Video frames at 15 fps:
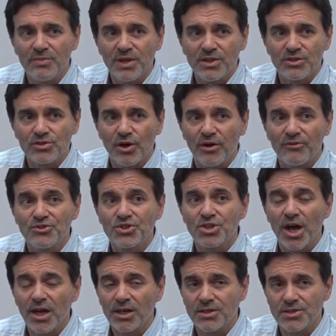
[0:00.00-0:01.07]
means of
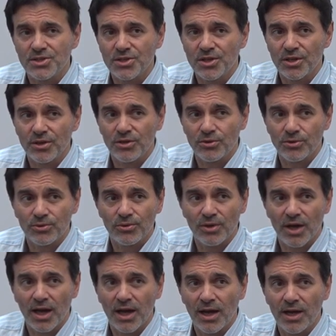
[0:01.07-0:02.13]
silencing you.
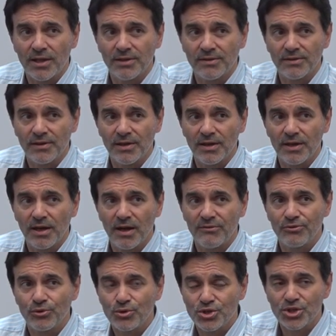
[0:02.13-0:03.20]
And
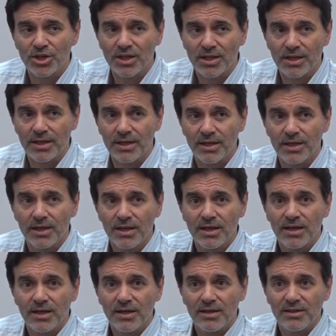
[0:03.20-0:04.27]
unfortunately,
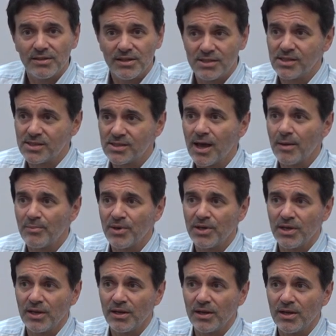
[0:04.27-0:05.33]
this is
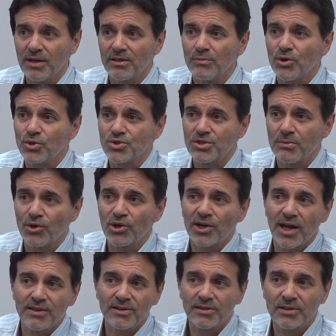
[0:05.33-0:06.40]
happening in the most
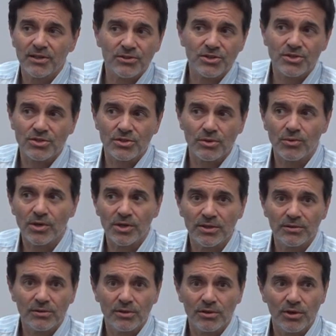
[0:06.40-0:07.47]
democratic countries in the world.
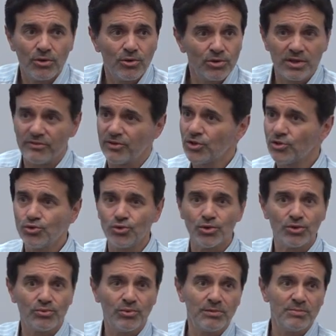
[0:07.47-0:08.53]
You know, who'd ever
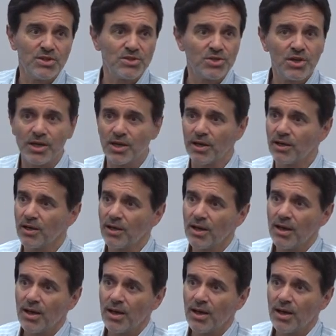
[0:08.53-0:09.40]
thought we'd be seeing